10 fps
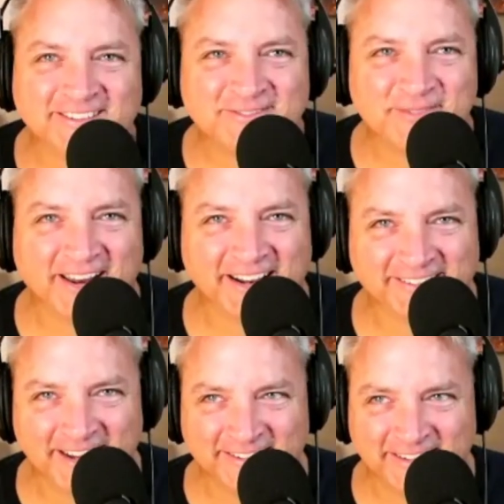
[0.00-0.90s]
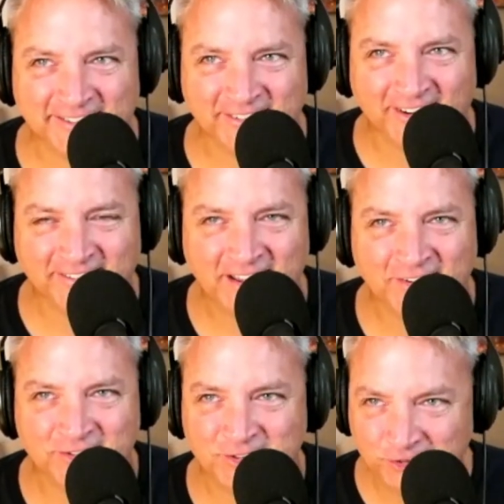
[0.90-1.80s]
his buddy, and Jason's giving a hard time.
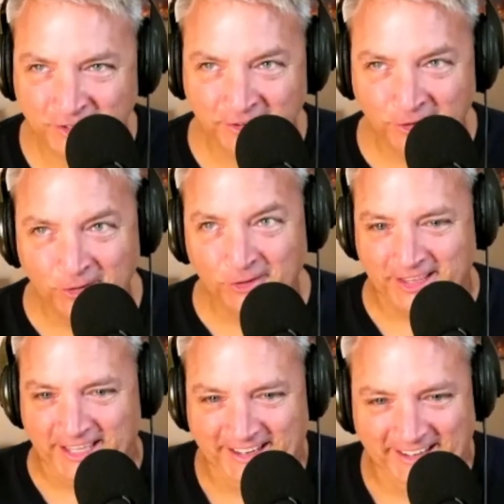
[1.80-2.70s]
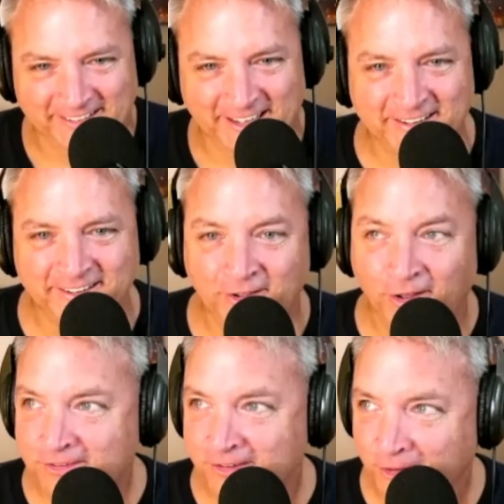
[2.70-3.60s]
He goes, you can Google it. And he's like,
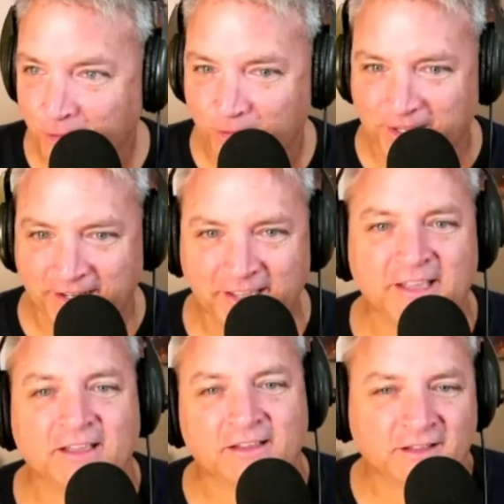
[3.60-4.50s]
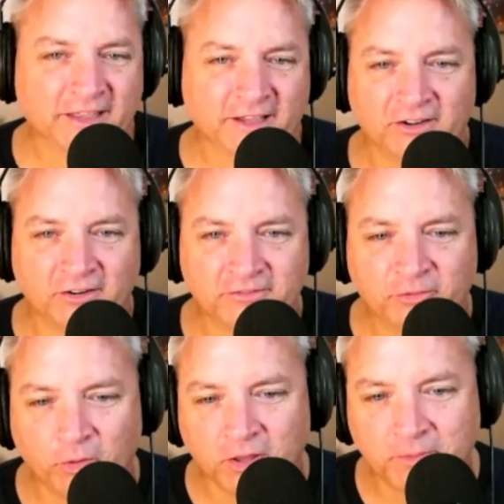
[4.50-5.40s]
Colston, Google it. Like
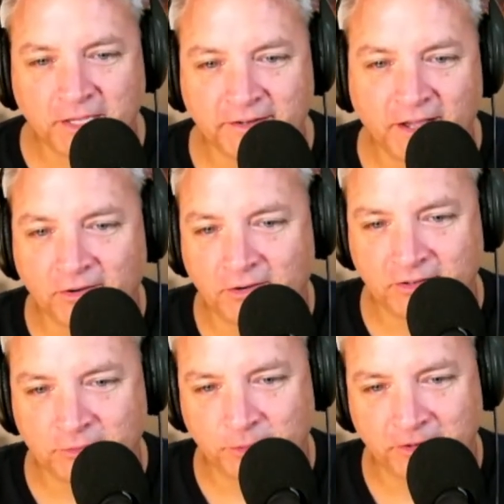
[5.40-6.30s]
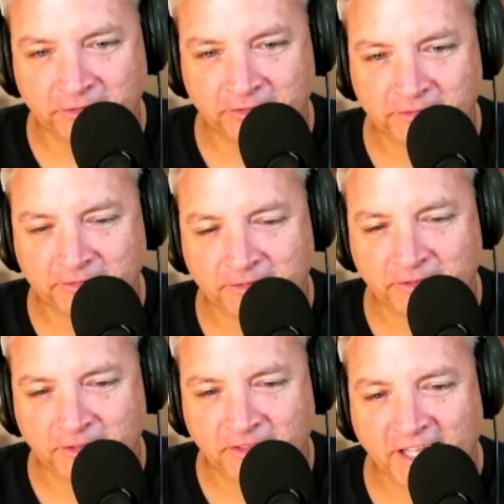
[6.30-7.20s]
$140 million he's worth.
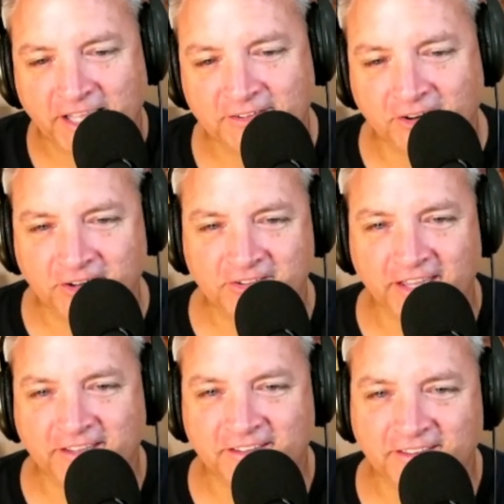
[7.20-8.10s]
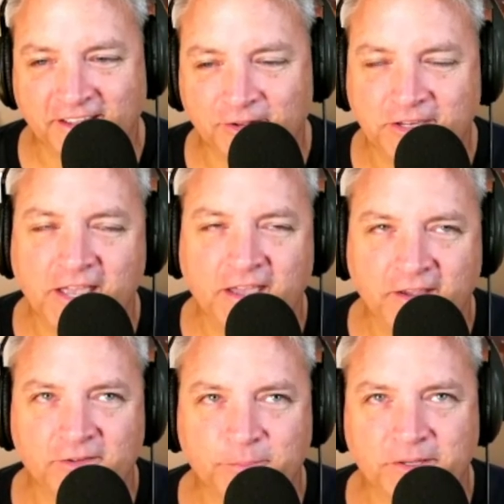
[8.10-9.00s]
And Tony's like, he goes, yeah. He
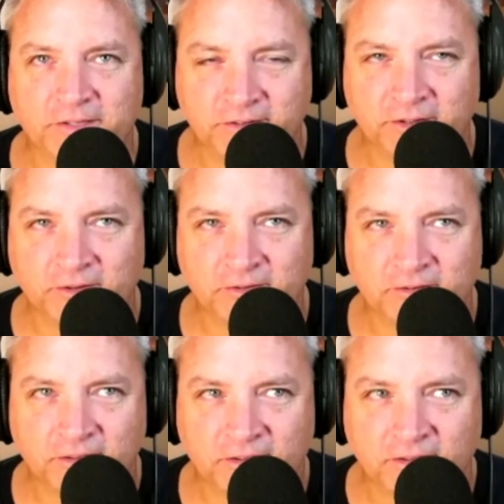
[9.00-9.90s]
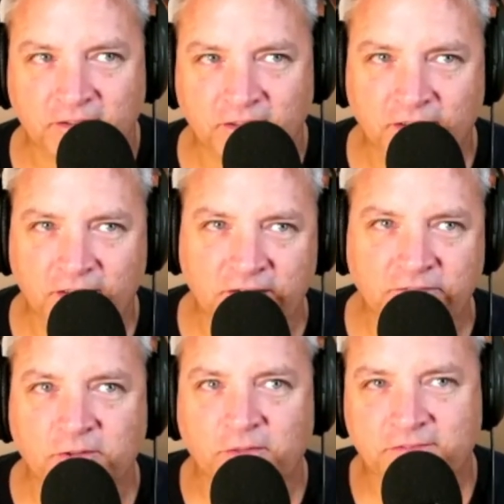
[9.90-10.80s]
goes, but still,
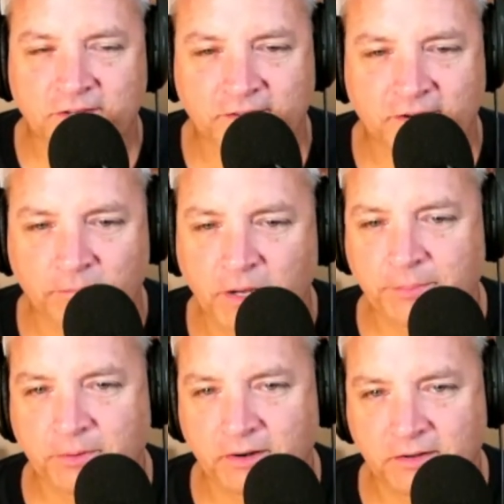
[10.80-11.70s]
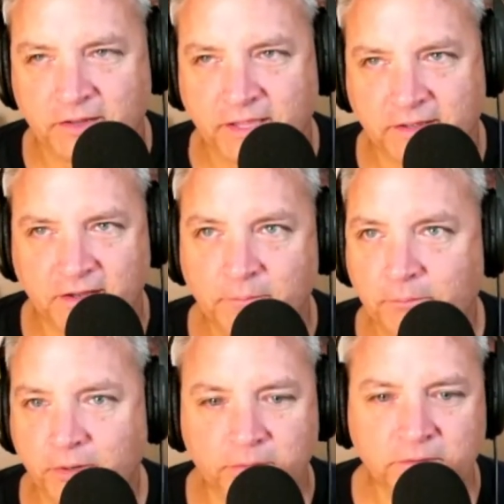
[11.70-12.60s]
even though that says that on paper, like, I'm
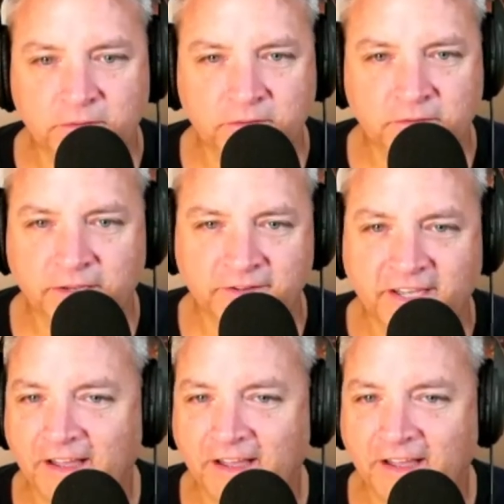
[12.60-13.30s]
broke. He goes,